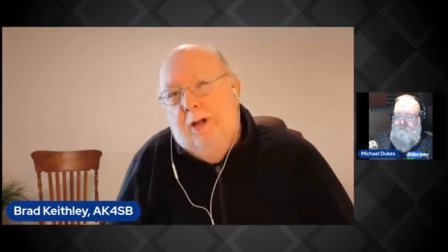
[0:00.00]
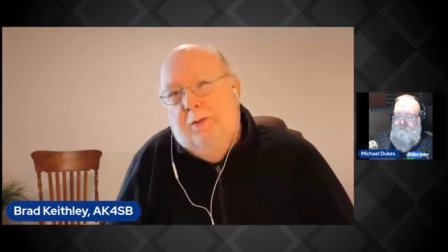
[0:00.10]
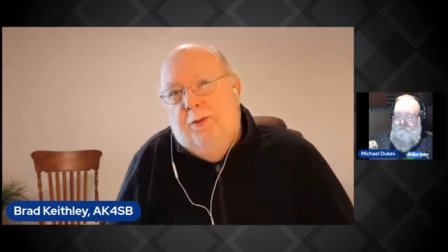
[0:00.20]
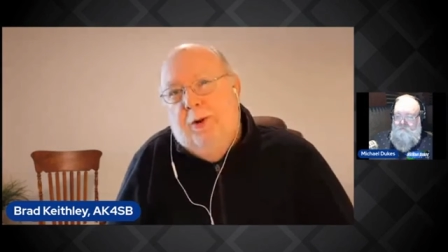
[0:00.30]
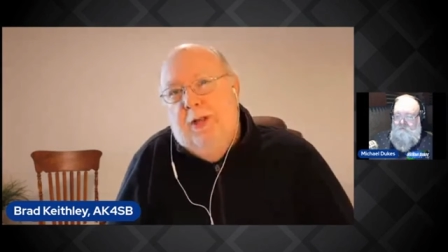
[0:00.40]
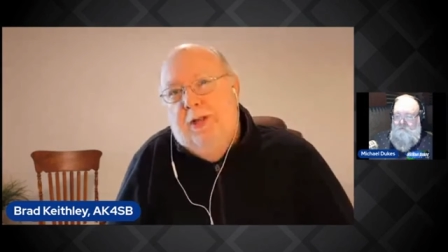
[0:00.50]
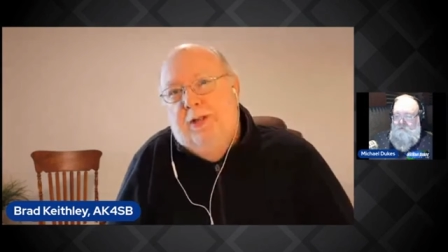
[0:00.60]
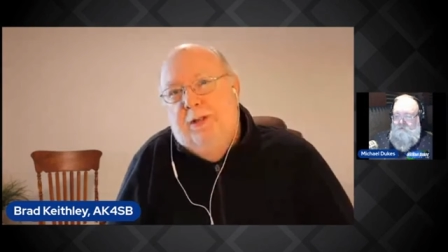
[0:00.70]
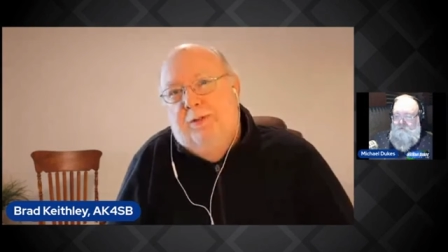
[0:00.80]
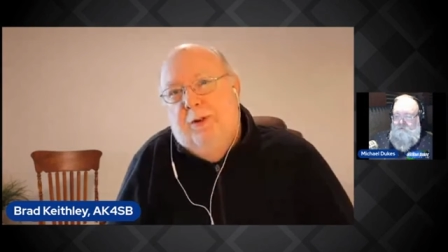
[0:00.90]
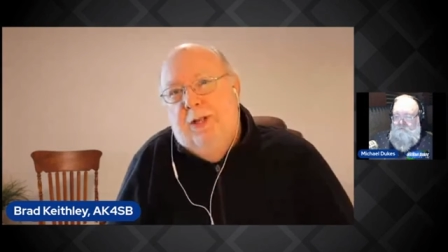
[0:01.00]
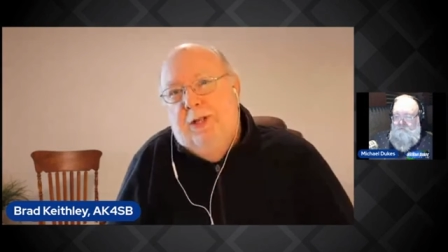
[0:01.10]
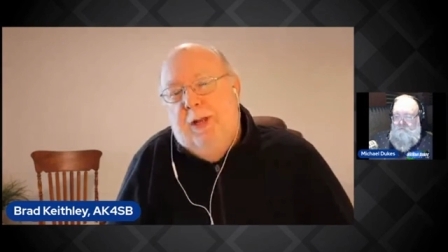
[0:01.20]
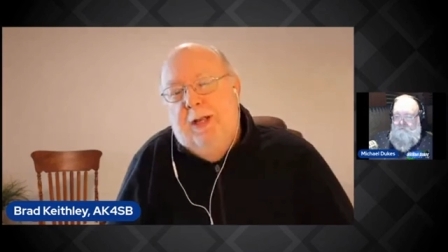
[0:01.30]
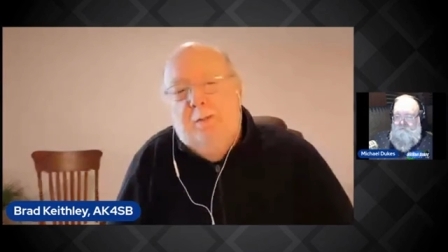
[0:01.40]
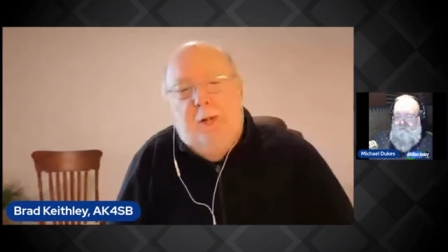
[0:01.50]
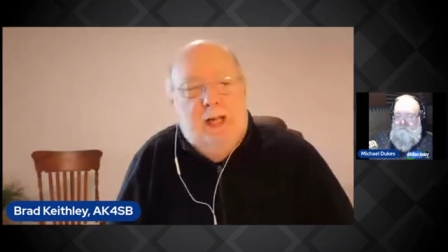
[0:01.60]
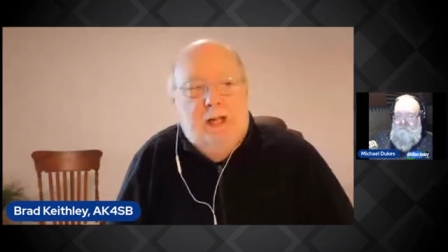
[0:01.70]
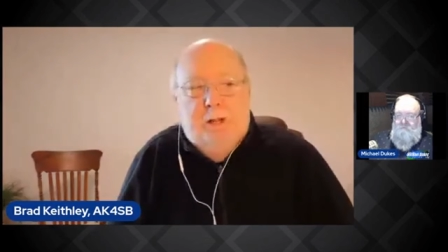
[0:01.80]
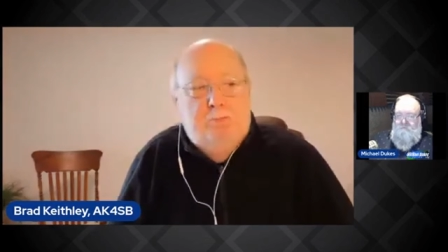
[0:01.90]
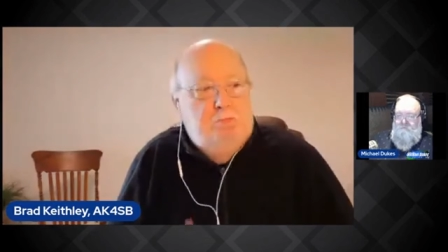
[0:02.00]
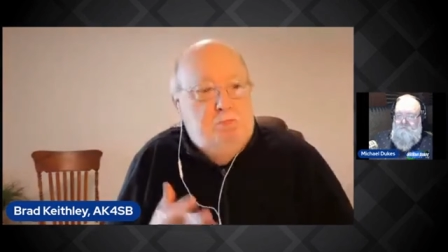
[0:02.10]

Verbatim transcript: for these, for these spending plans?